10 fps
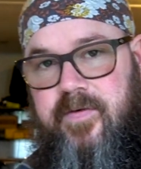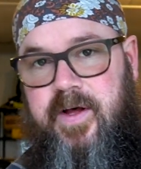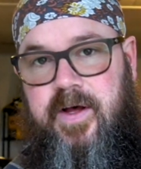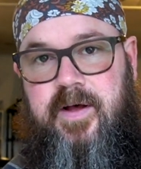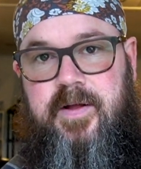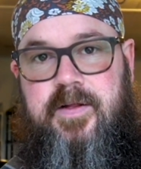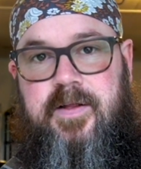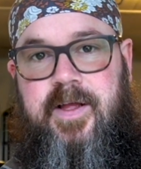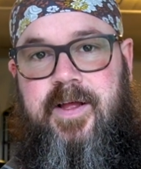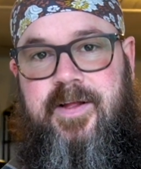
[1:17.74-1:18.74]

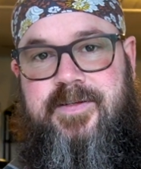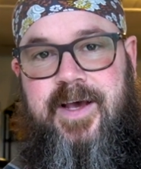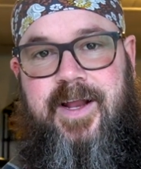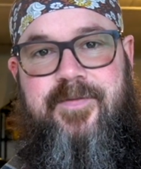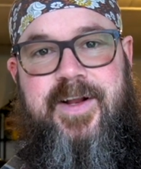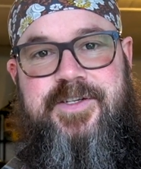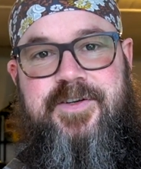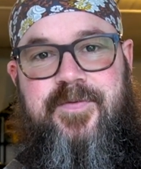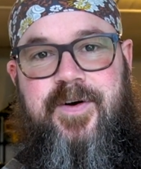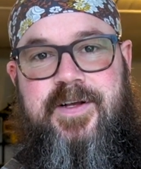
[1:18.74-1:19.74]
an
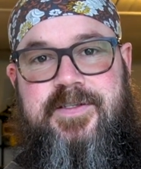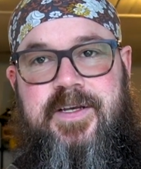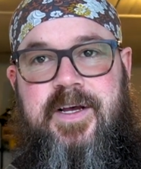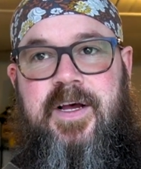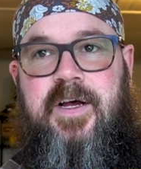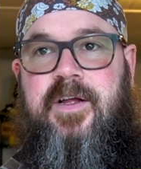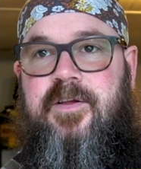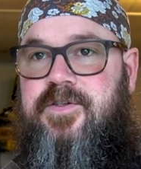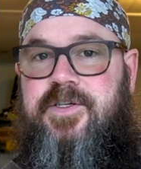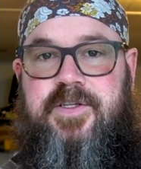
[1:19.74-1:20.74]
issue for us.
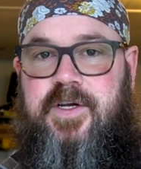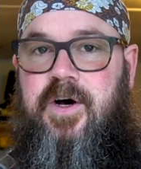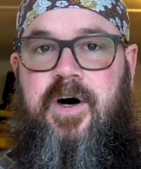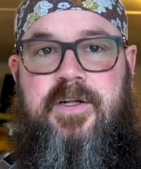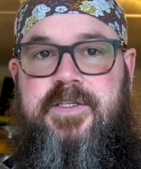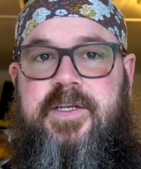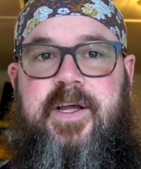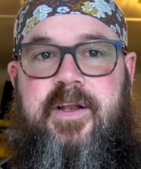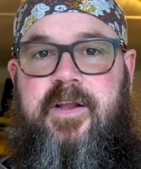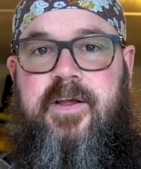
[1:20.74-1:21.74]
There's just a
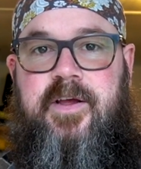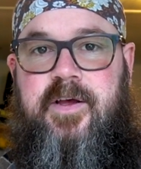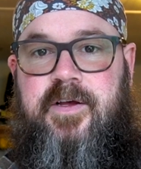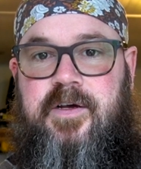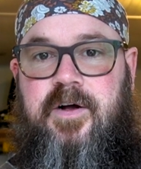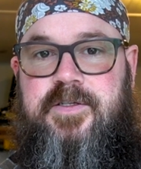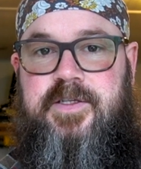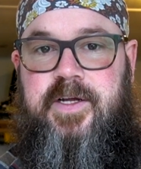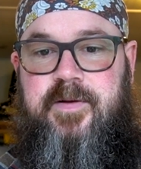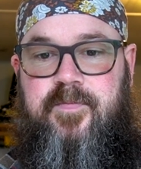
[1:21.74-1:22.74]
constant
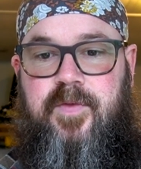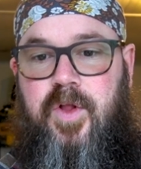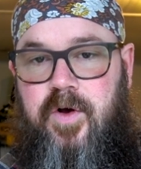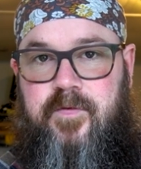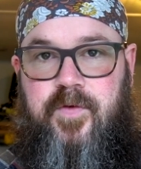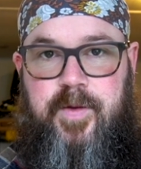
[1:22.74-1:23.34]
look for the